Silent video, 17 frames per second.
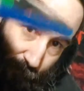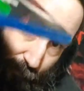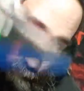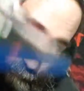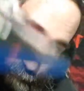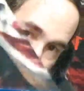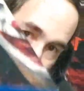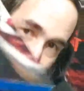
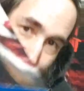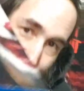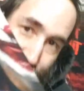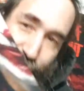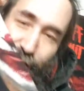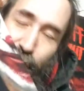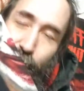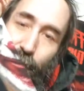
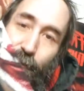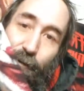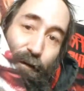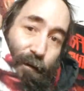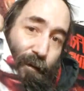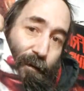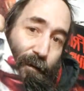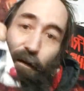this,
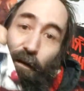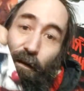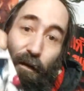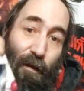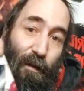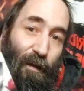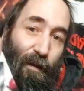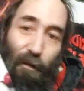
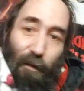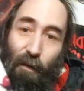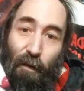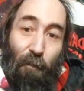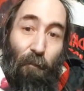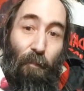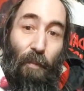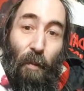
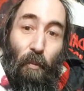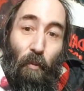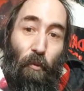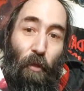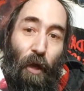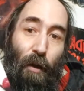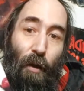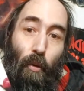people
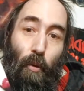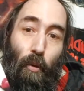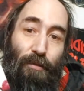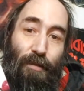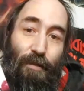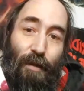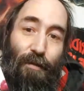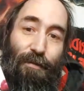thought, who's
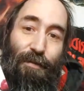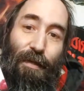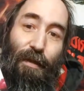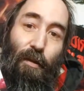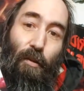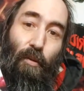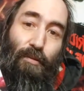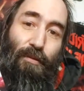going to see it,
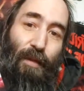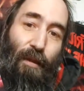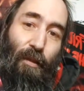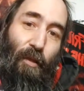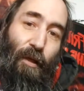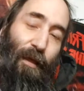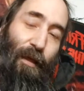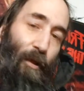who's going to
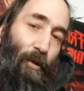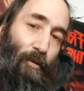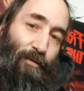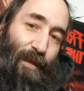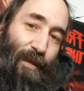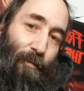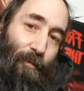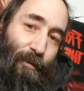like it, who's
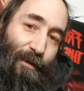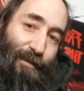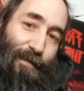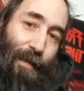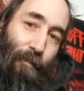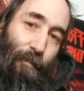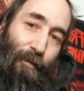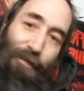going to
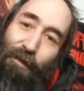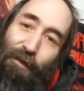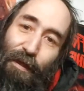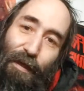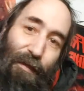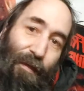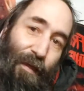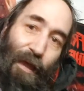resonate with it.
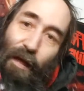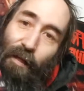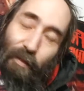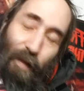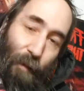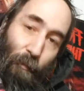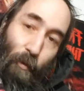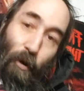A
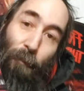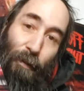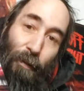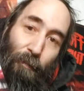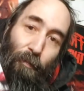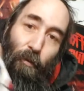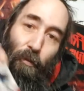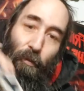lot more
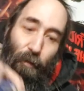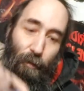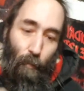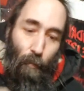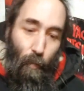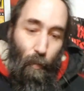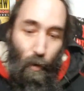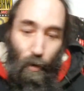people than
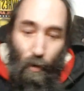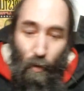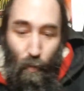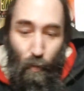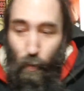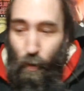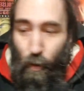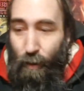
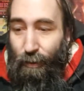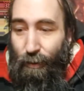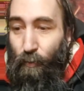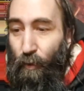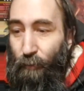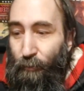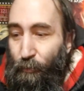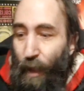what
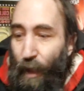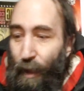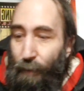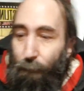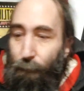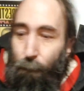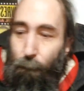anyone thought.